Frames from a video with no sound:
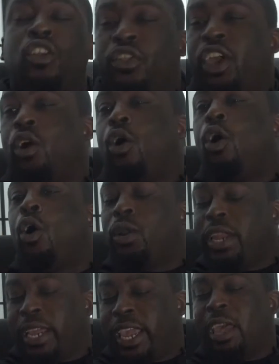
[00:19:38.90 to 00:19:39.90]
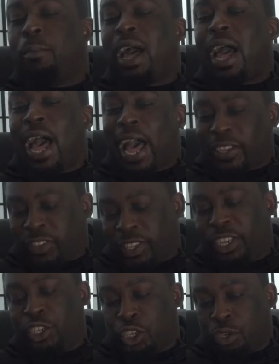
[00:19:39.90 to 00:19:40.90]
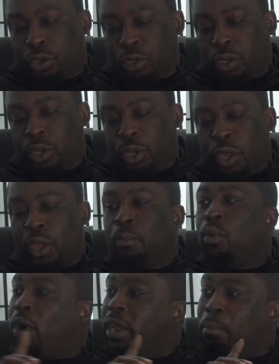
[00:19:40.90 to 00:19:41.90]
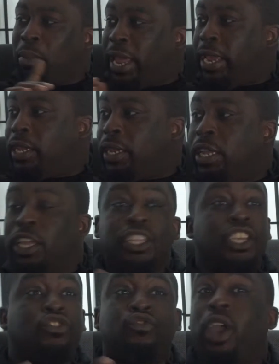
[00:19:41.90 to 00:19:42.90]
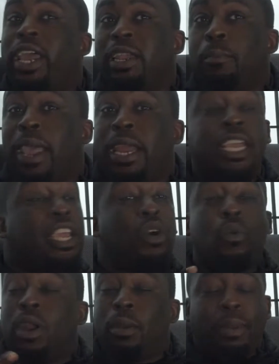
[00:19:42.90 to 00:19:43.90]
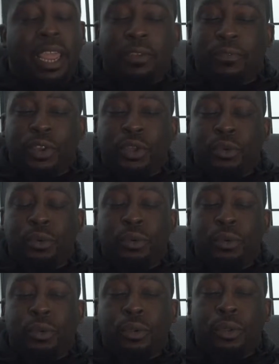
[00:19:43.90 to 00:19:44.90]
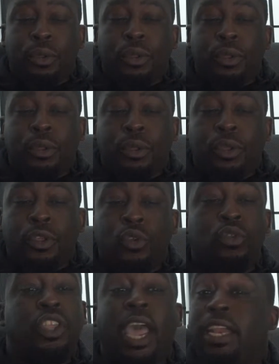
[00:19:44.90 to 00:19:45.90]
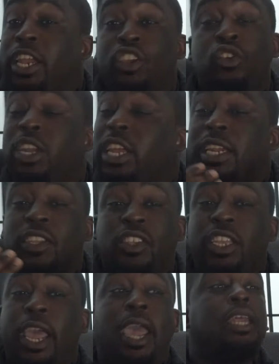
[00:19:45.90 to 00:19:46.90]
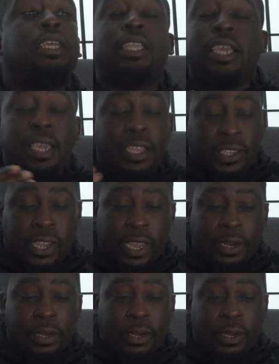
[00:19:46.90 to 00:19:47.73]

They're holding him hostage. Point blank. Just trade the man. He don't want to play for you. You sat there. You didn't listen to anything he said.